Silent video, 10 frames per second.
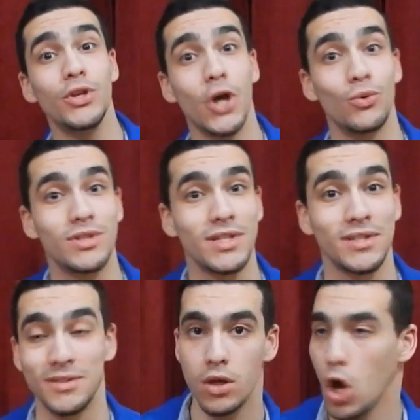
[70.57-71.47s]
you don't.
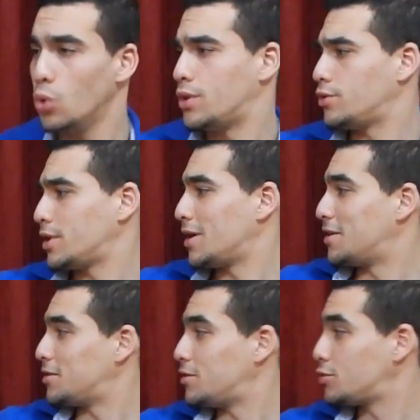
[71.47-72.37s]
Oh,
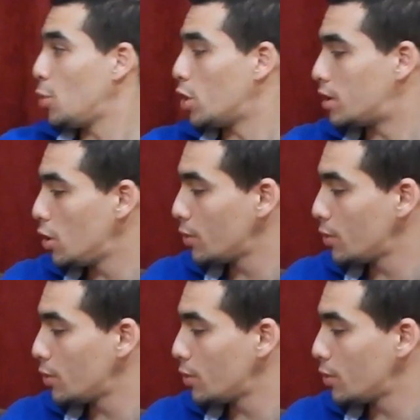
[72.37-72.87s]
there's more,